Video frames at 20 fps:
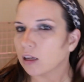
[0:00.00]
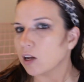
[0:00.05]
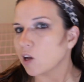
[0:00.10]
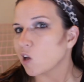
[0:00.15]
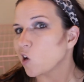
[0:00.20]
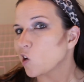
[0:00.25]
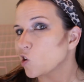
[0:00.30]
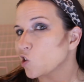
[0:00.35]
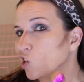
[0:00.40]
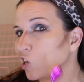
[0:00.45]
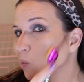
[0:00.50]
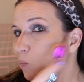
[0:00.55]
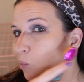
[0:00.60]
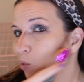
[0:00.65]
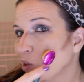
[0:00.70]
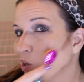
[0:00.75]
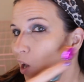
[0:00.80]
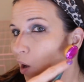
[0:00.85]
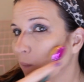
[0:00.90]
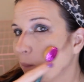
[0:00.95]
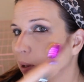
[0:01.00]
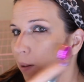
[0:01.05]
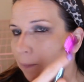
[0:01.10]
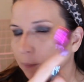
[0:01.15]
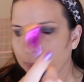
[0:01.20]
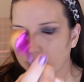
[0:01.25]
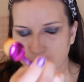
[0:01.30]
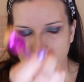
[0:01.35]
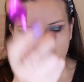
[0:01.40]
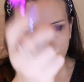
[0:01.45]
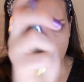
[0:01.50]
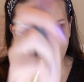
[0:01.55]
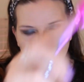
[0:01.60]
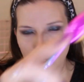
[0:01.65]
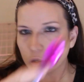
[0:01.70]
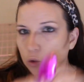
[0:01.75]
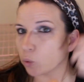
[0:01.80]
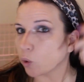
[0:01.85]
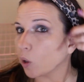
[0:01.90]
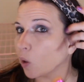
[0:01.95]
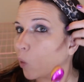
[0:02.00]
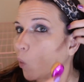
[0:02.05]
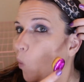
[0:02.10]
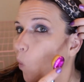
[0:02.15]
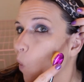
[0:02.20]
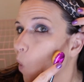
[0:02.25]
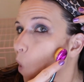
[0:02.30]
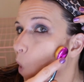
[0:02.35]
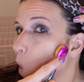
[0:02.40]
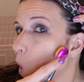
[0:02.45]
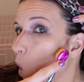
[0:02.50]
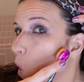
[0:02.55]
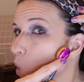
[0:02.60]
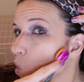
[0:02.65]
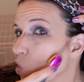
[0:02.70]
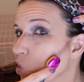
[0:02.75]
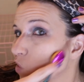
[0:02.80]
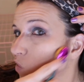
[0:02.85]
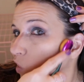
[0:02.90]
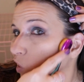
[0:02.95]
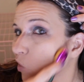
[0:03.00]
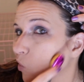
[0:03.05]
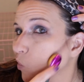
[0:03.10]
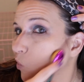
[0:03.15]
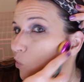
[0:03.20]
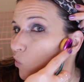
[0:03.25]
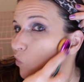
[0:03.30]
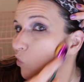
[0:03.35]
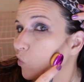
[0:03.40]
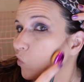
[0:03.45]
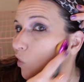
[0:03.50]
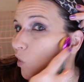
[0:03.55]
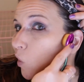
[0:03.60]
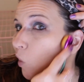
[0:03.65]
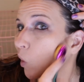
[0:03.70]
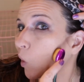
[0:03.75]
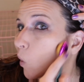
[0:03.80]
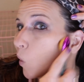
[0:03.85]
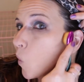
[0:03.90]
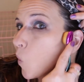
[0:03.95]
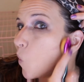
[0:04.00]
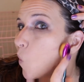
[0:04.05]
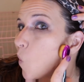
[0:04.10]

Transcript: And I'm just gonna blend out my contour. See if I can do it in the viewfinder.